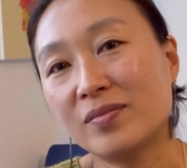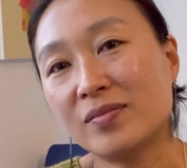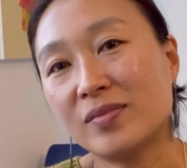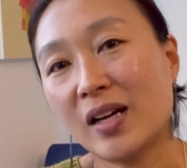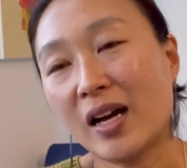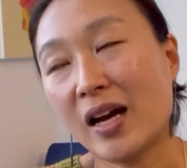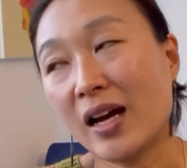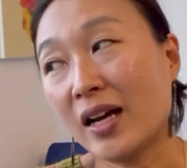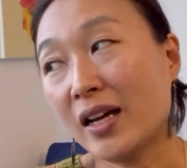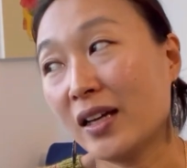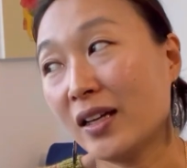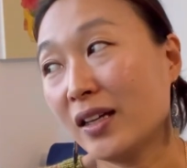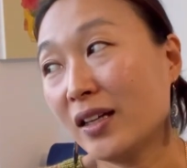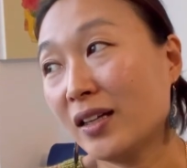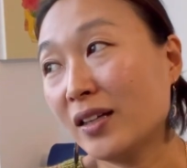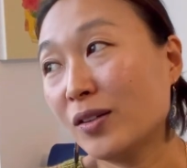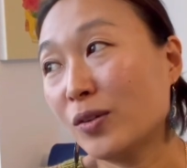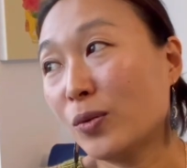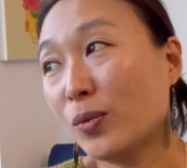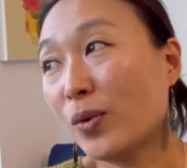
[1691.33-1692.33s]

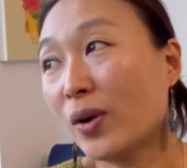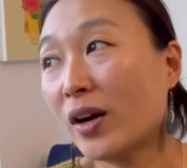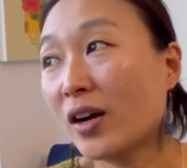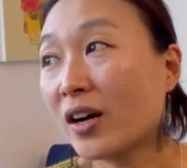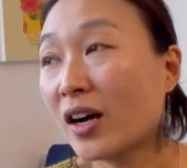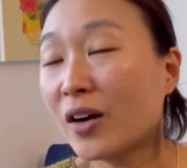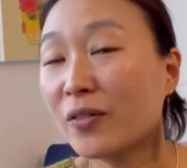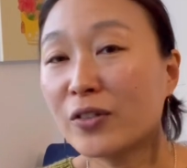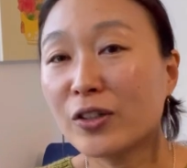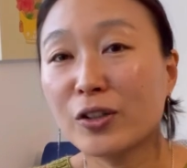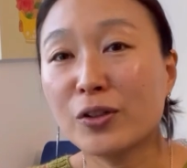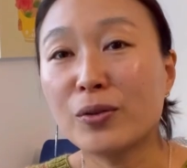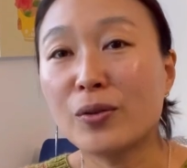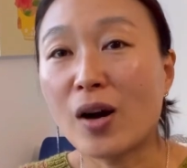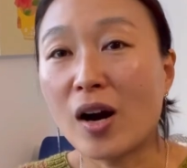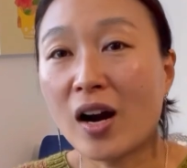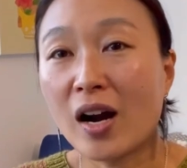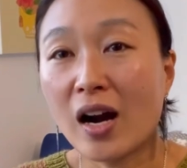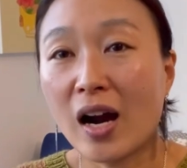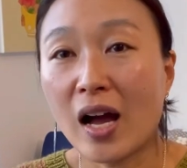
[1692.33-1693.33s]
Wherever you
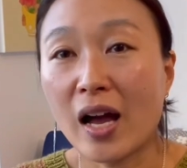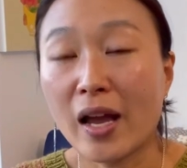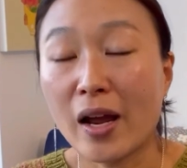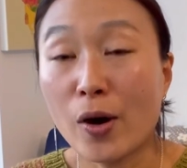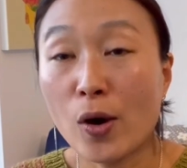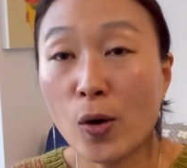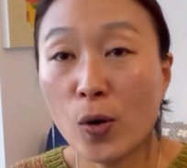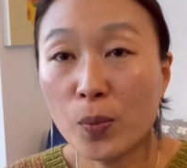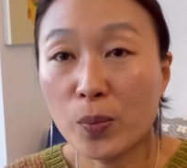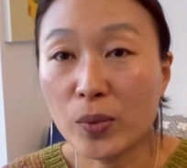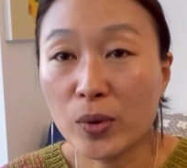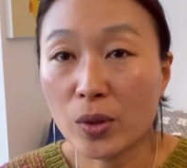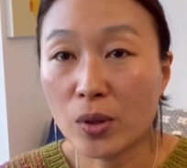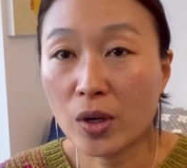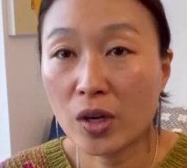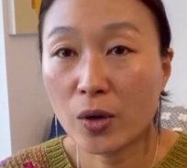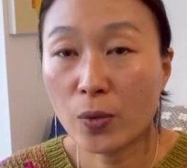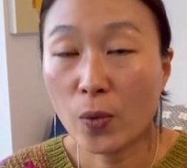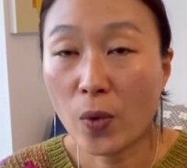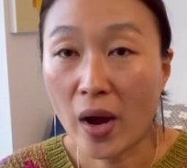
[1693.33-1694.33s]
are, I hope
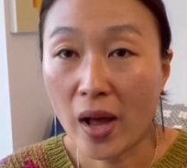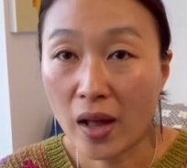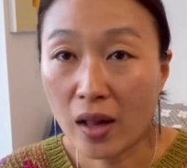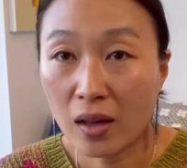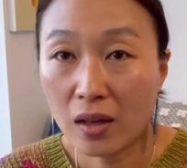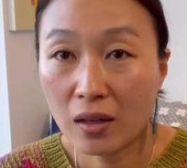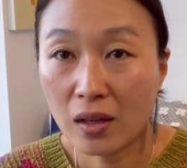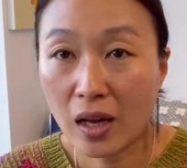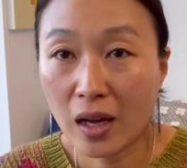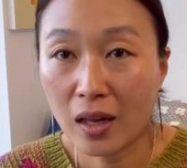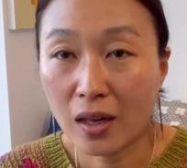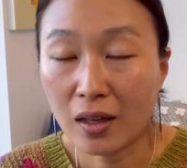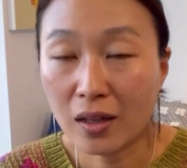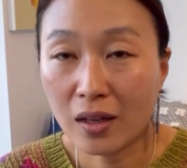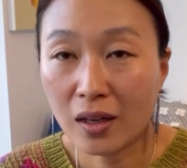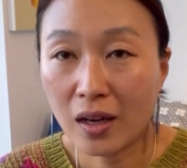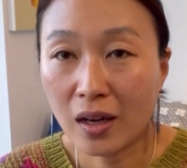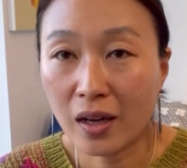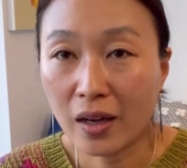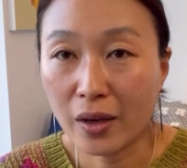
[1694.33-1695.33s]
you're well.
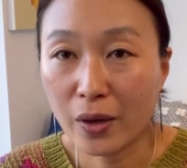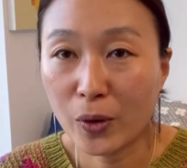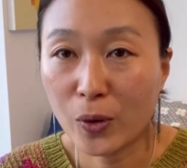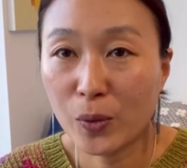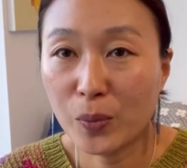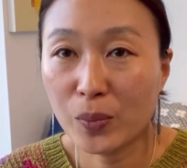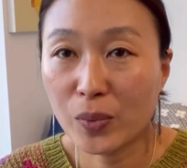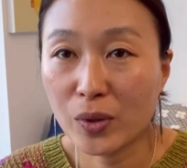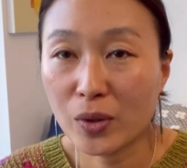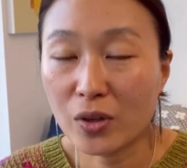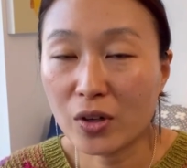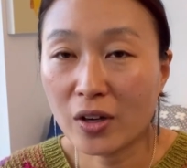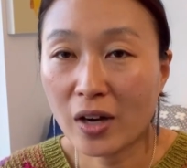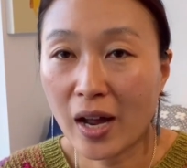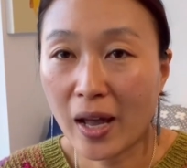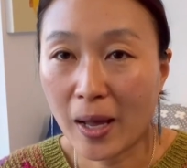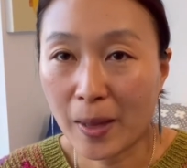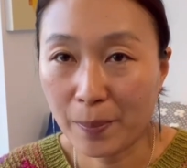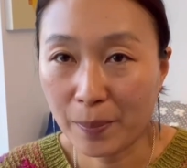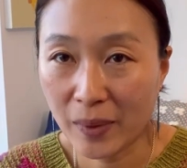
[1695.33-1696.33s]
I hope you're
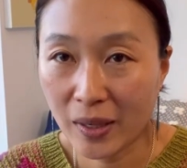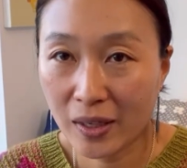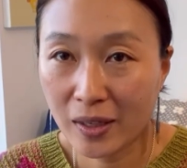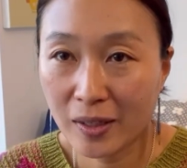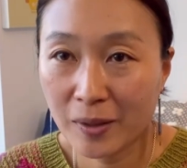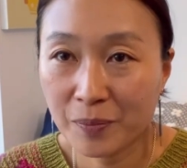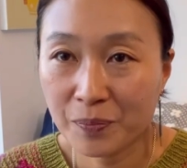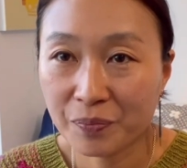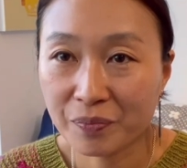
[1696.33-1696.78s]
happy.